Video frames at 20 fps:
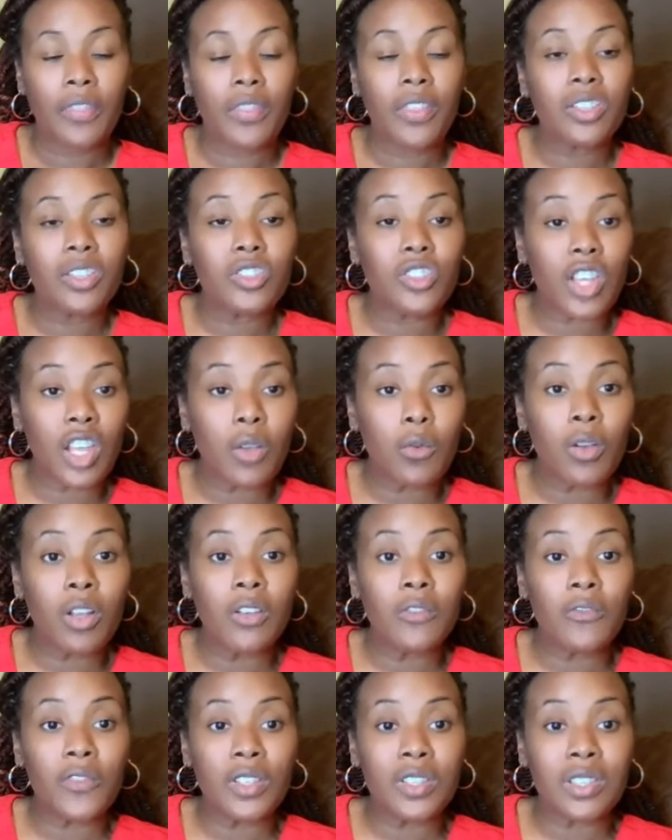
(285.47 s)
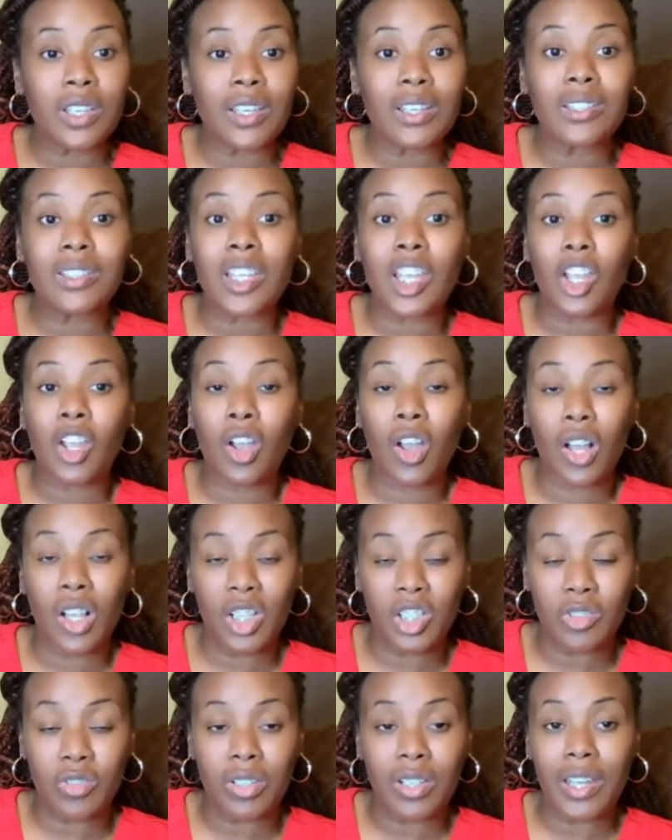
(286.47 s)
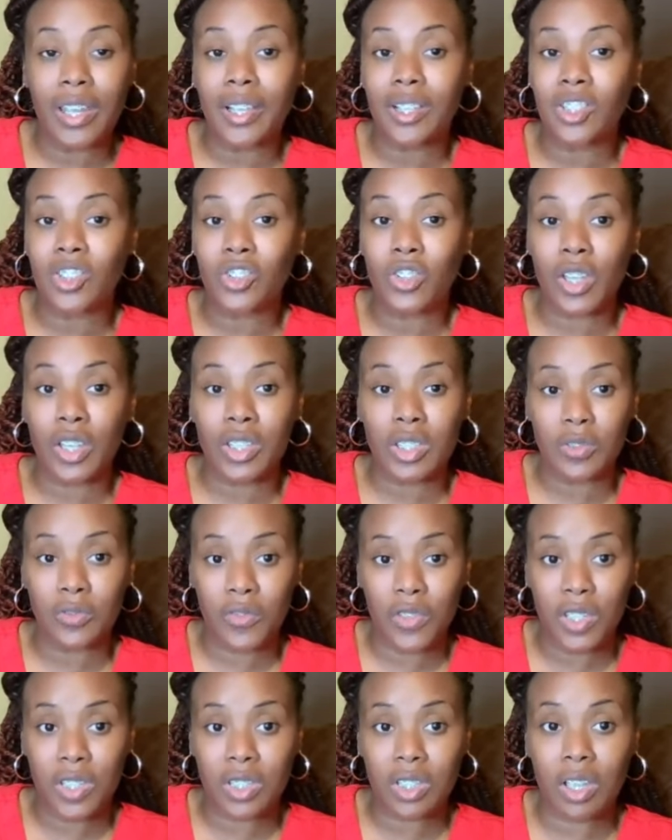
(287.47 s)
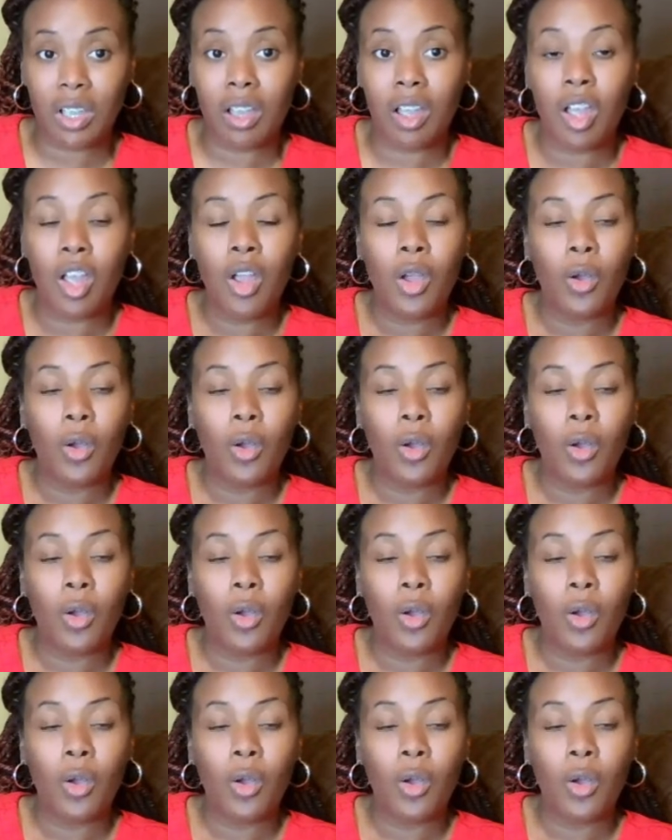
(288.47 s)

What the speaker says: The J1 visa is a cultural exchange visa